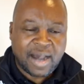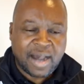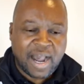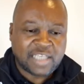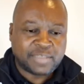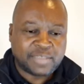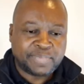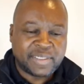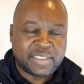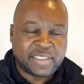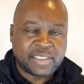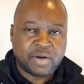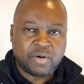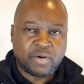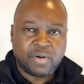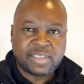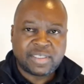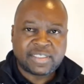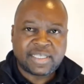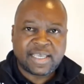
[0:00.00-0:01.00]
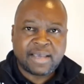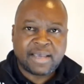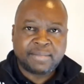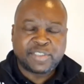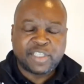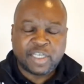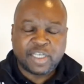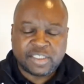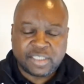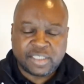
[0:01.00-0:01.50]
High-speed rail is a game
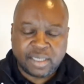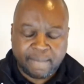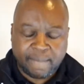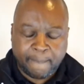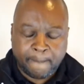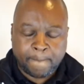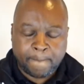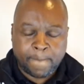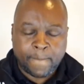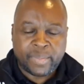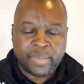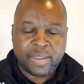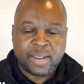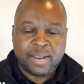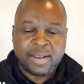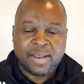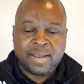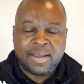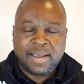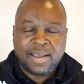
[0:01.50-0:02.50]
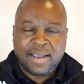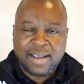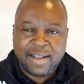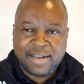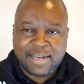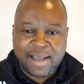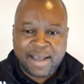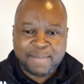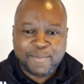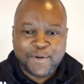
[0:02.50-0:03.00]
changer.
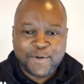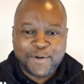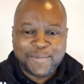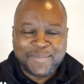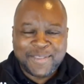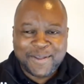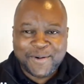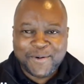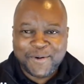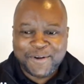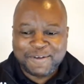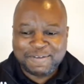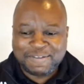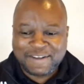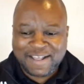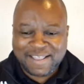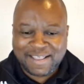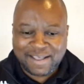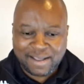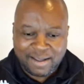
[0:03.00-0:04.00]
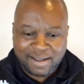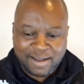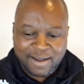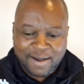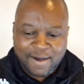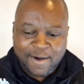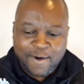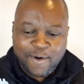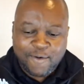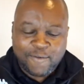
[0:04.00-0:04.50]
And I'm going to be the godfather
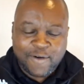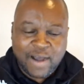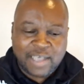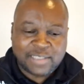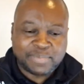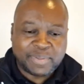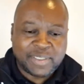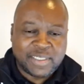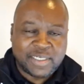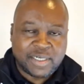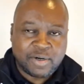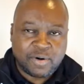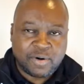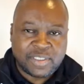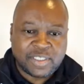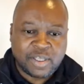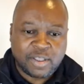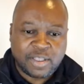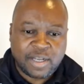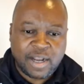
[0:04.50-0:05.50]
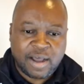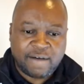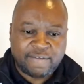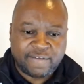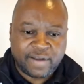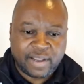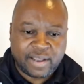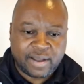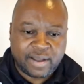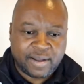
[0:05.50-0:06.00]
of high-speed rail in Southern
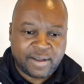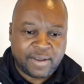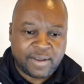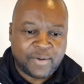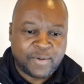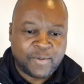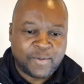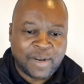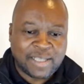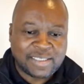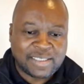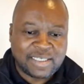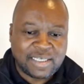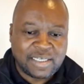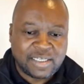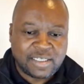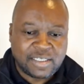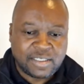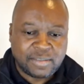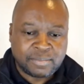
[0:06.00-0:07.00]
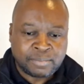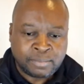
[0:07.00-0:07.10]
Africa. You're going to see it.